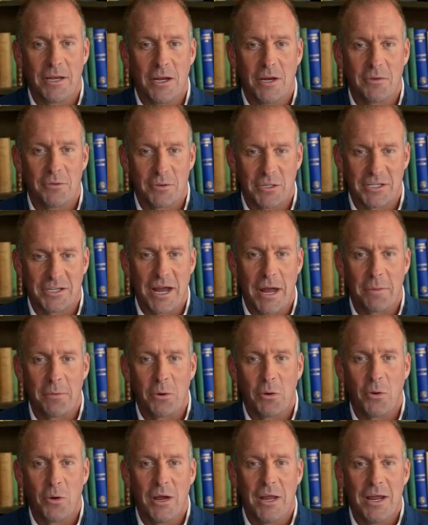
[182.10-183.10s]
For
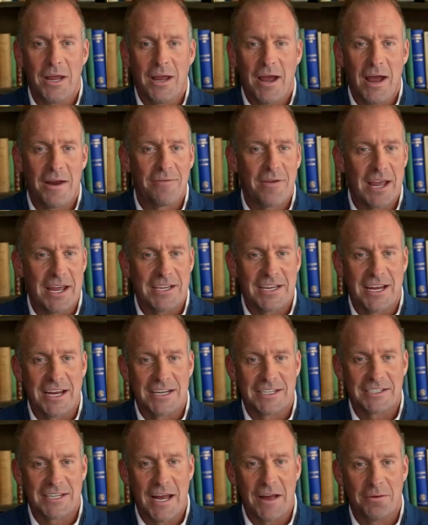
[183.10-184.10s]
example, if I
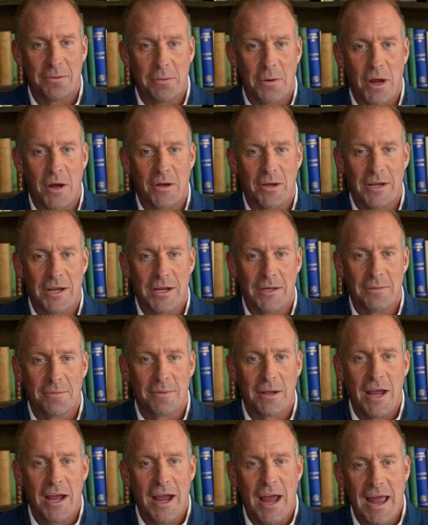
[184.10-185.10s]
click South America,
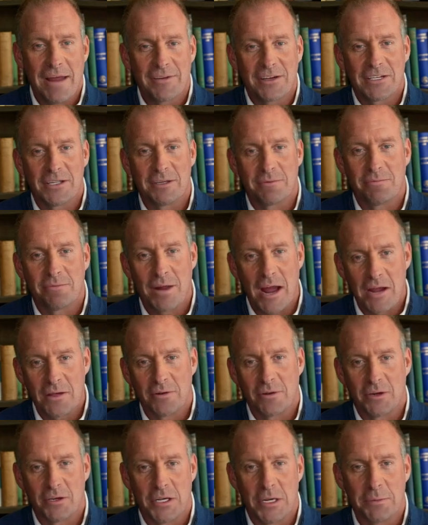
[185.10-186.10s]
a list of
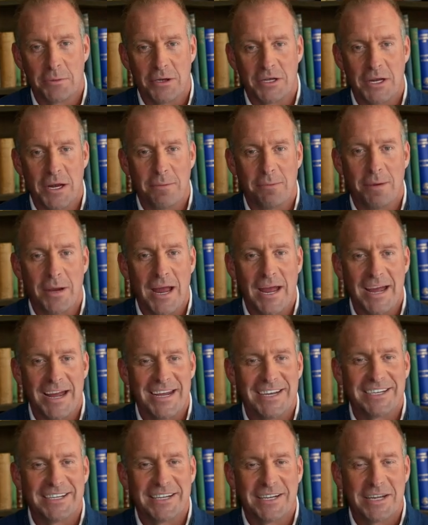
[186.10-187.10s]
countries opens up and I
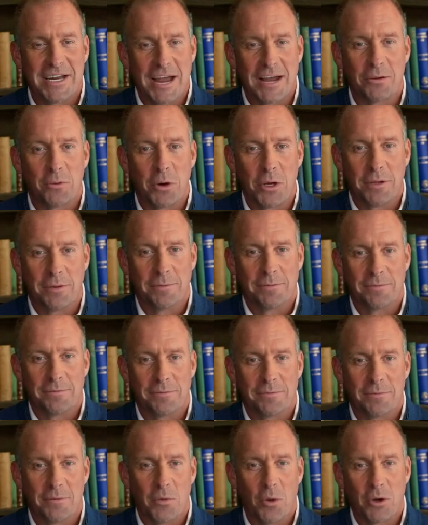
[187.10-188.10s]
can select one.
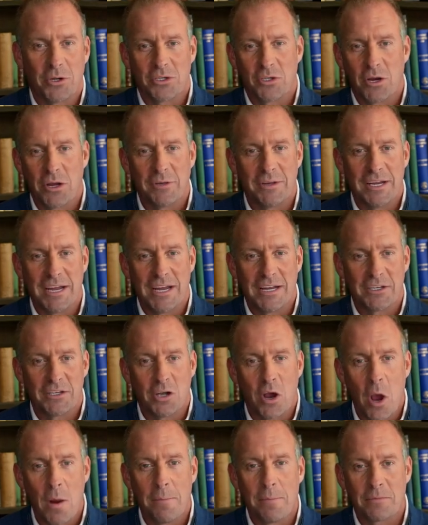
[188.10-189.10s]
Also, near the
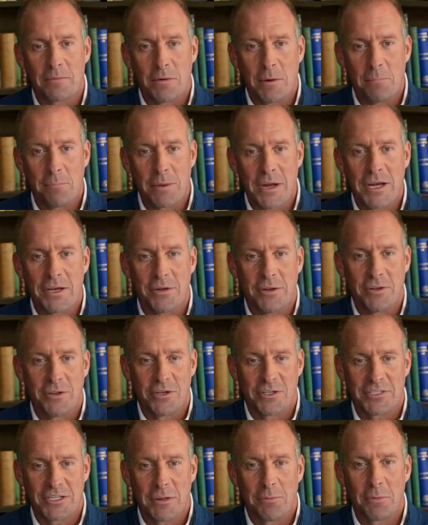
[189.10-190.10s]
top of the menu,
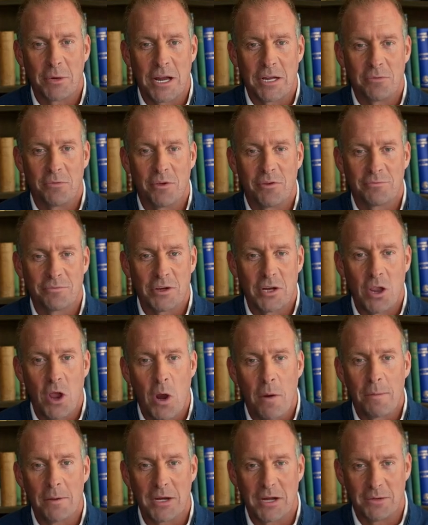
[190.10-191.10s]
there are separate entries for
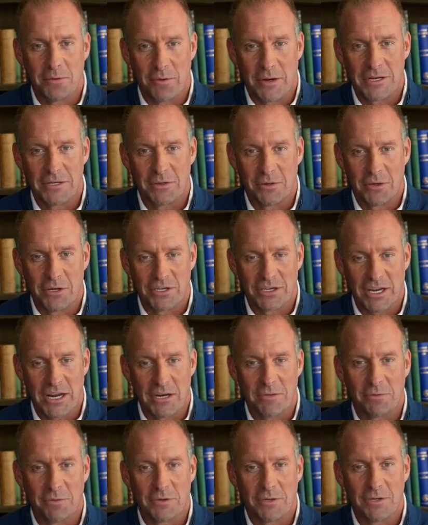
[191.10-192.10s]
commonly researched
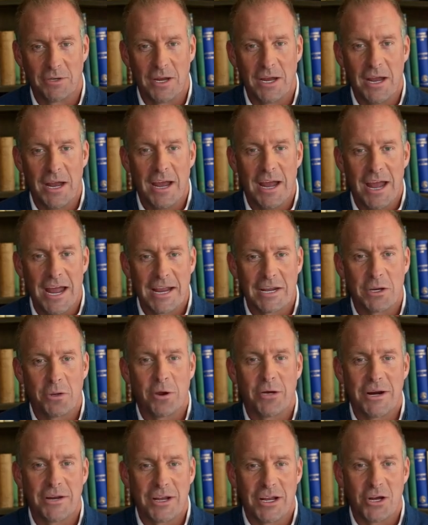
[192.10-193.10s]
countries,
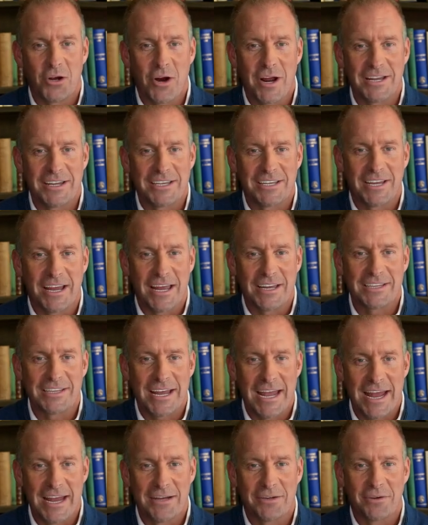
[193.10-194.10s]
including the United States,
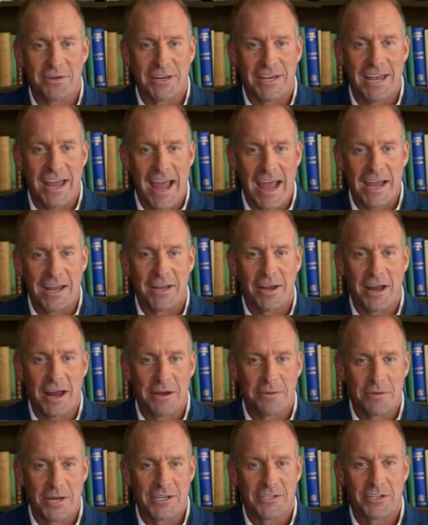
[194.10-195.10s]
England, Canada,
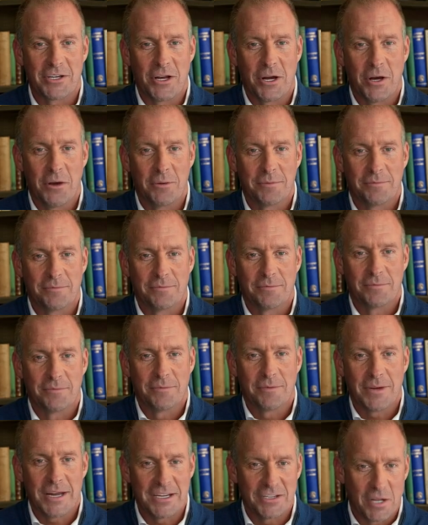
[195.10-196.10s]
and Mexico.
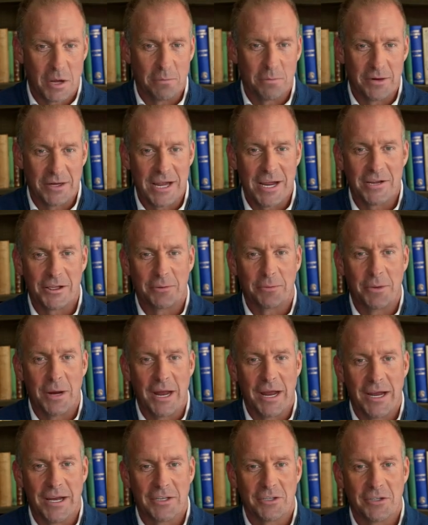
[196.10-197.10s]
Let's open the England
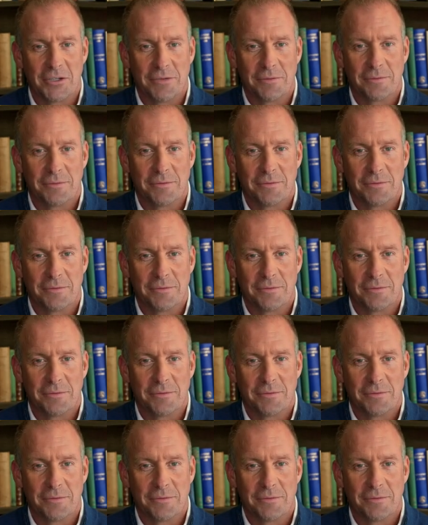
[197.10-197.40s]
page.